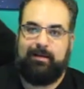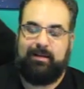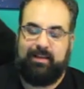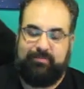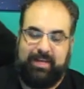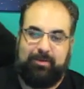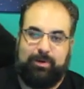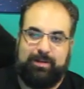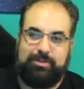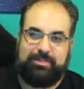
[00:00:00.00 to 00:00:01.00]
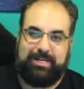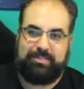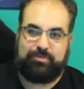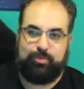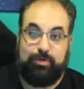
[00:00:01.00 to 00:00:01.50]
If you get a 1 on your dice
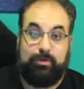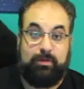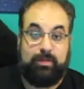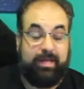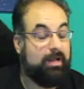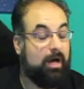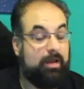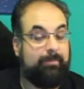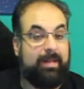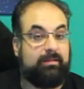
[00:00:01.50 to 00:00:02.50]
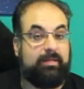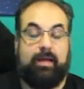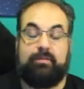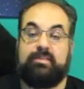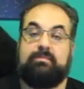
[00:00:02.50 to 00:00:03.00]
roll, it automatically
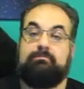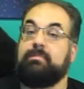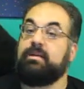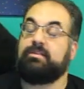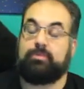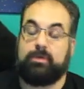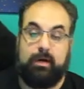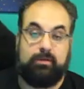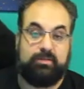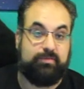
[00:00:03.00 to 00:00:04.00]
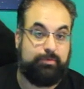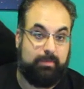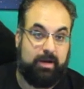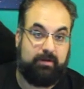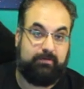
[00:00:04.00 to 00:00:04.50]
counts as a miss, regardless of your
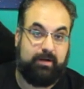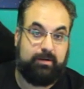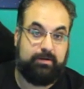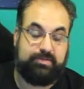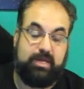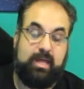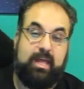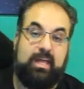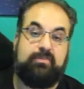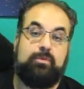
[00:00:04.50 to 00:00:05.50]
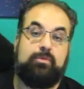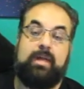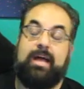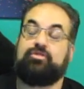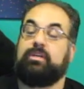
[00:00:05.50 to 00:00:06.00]
modifiers. If you
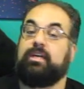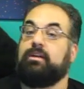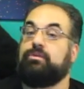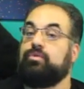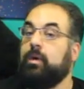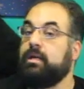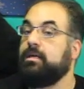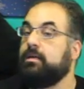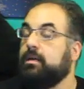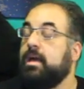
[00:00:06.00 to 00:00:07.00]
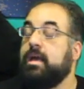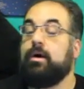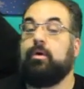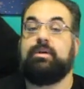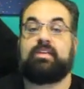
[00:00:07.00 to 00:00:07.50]
naturally get a 20, it
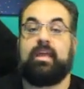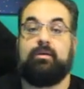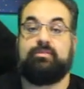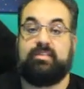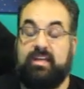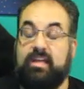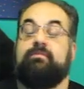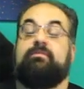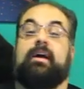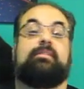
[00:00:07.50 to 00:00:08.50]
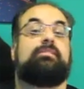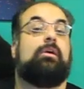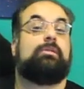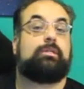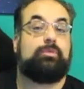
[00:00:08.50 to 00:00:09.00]
always counts as a hit. In fact, it's called
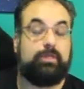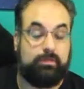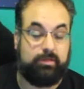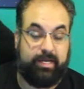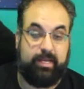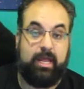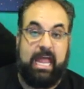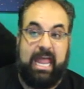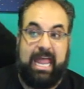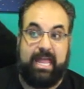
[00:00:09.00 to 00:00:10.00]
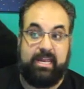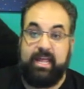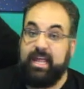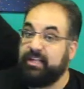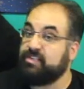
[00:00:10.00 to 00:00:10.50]
a critical hit, and it
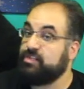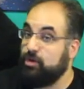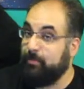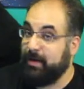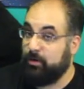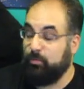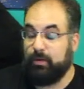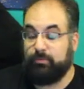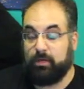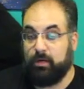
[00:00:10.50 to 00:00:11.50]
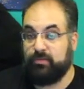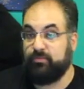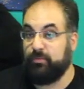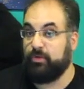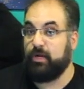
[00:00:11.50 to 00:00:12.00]
hits no matter what, regardless of
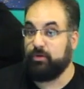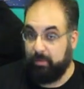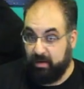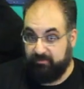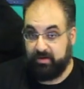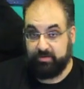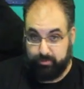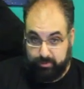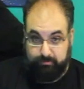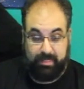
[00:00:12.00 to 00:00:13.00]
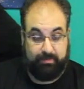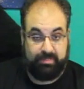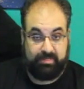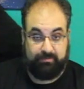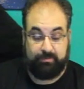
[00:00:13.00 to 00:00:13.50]
whether or not your modifiers would make up the
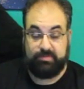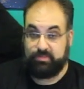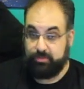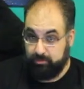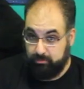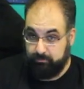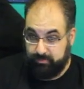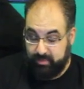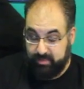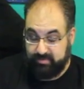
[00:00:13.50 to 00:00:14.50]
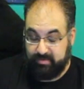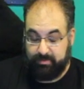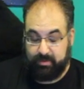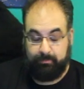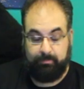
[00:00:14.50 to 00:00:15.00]
difference to hit something.